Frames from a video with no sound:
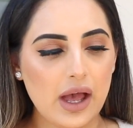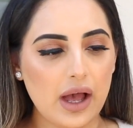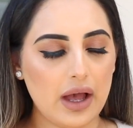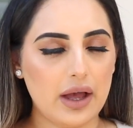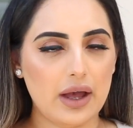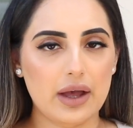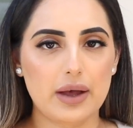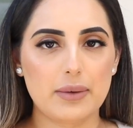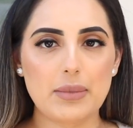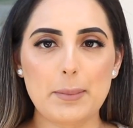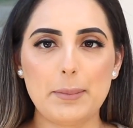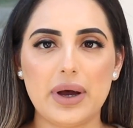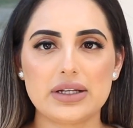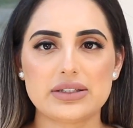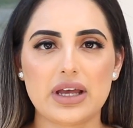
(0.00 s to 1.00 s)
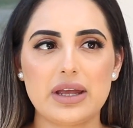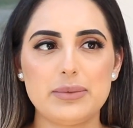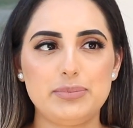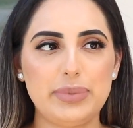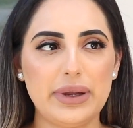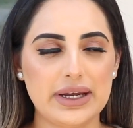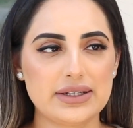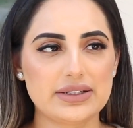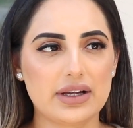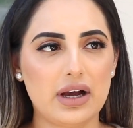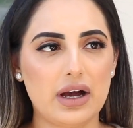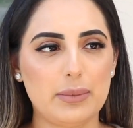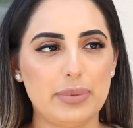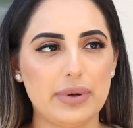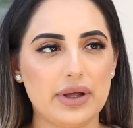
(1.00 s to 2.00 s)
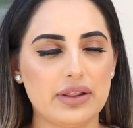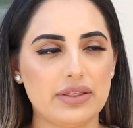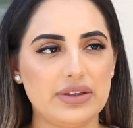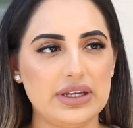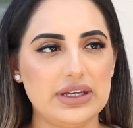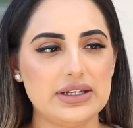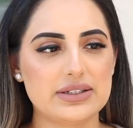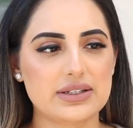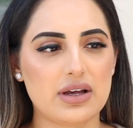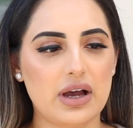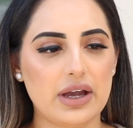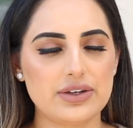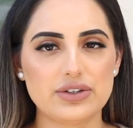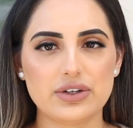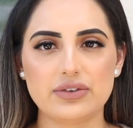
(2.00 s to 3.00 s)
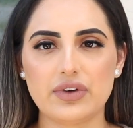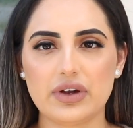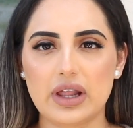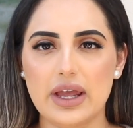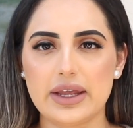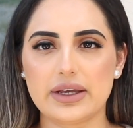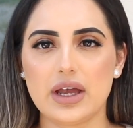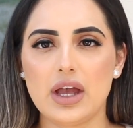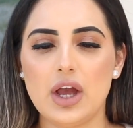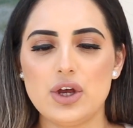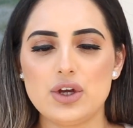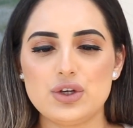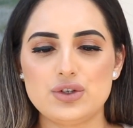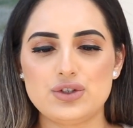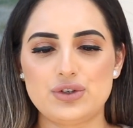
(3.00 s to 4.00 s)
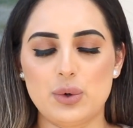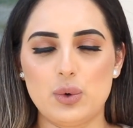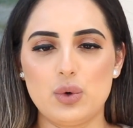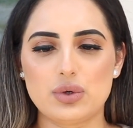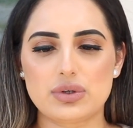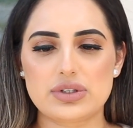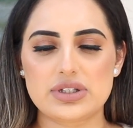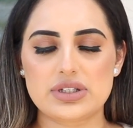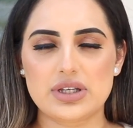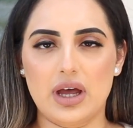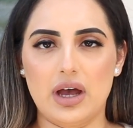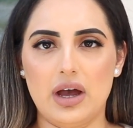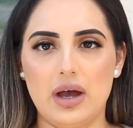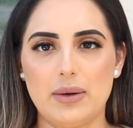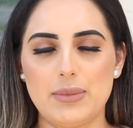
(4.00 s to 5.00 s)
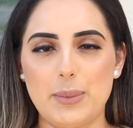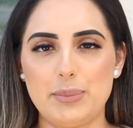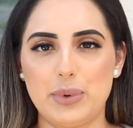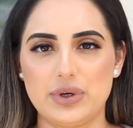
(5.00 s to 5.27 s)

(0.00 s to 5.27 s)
um, but I picked up these kind of like shorts, um,